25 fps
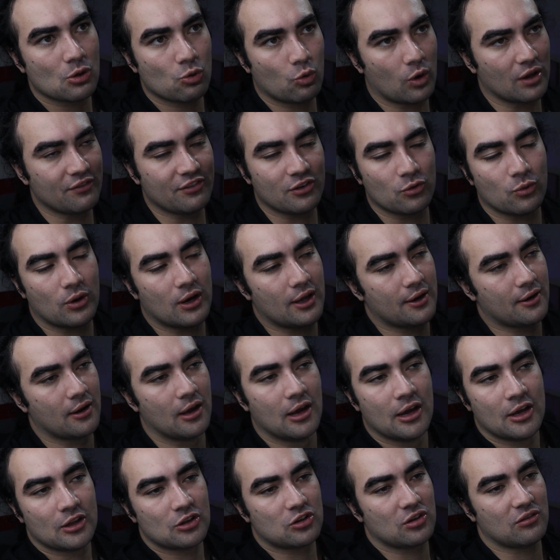1v1,
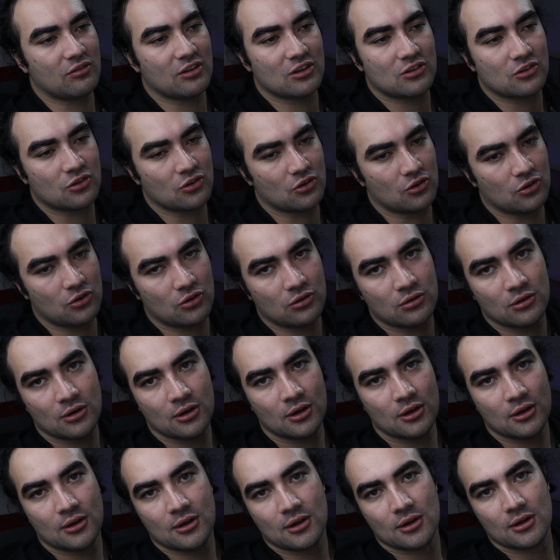2v2,
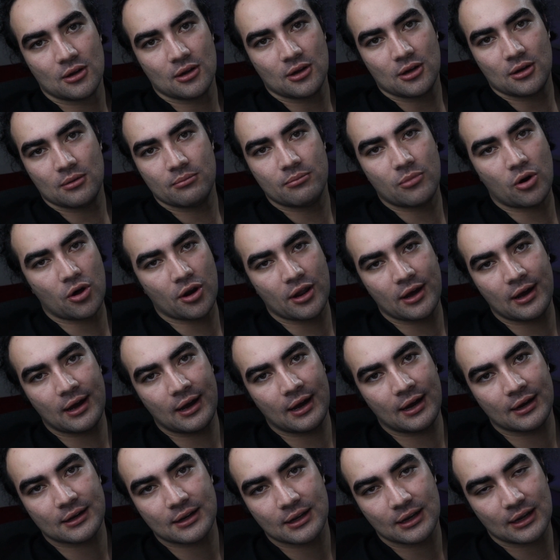
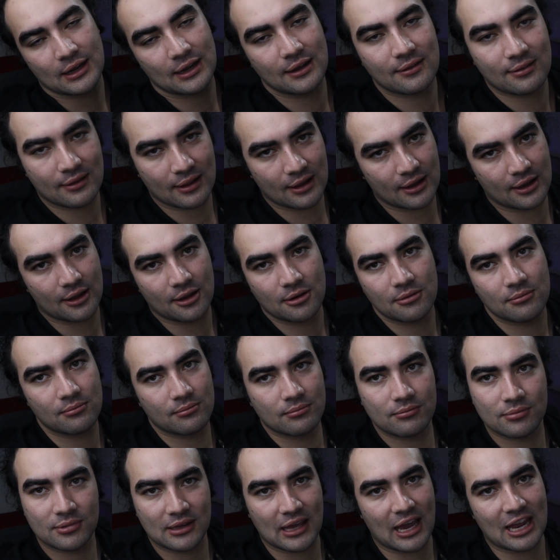Monarch, and
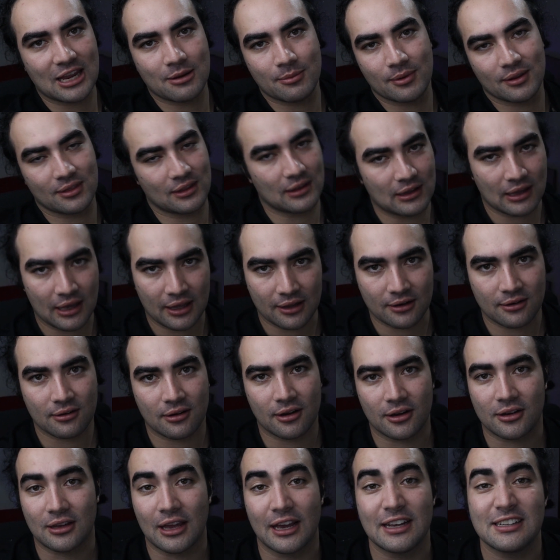then game at the
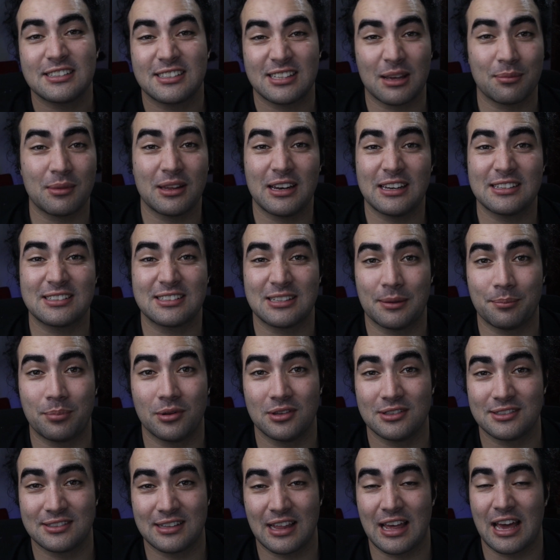end. Okay, something as
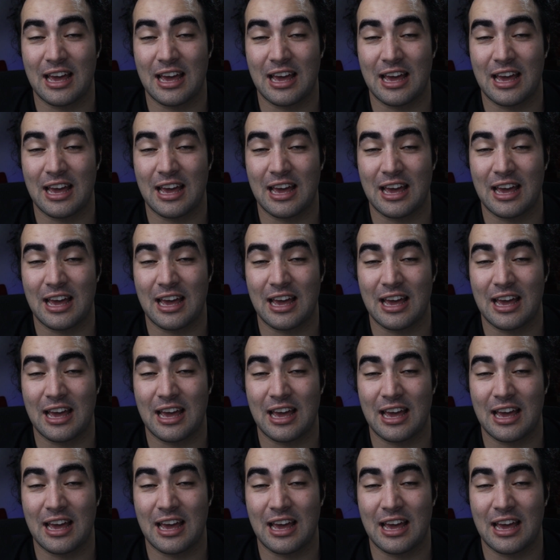simple as